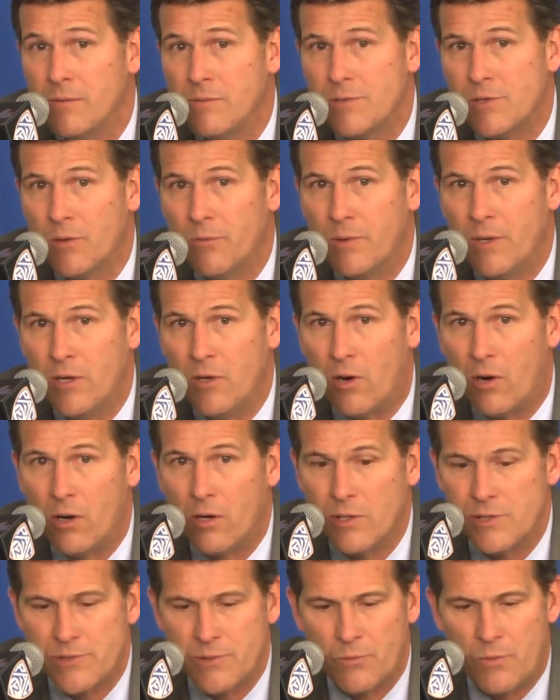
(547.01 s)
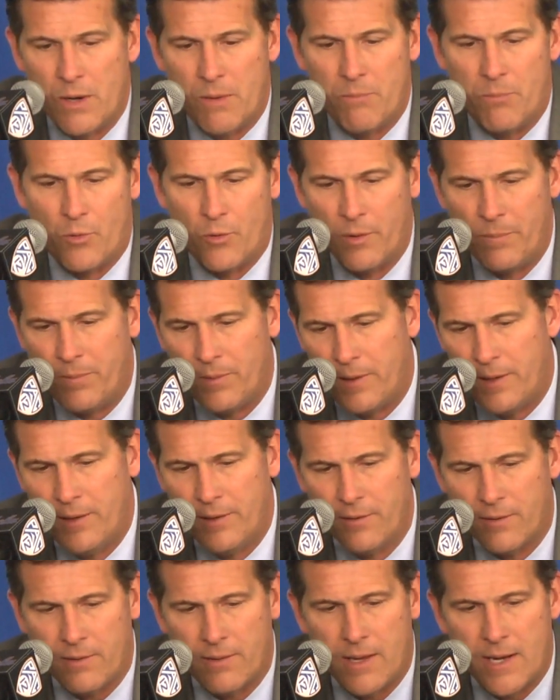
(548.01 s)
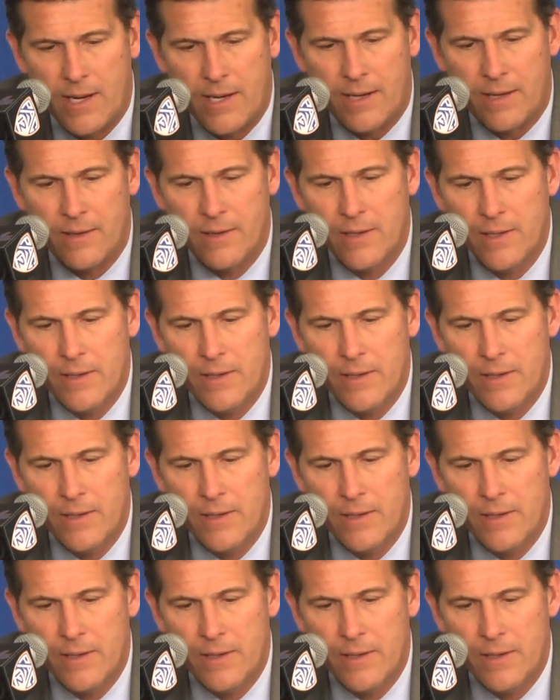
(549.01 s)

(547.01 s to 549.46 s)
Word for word: So regardless of what board play looked like,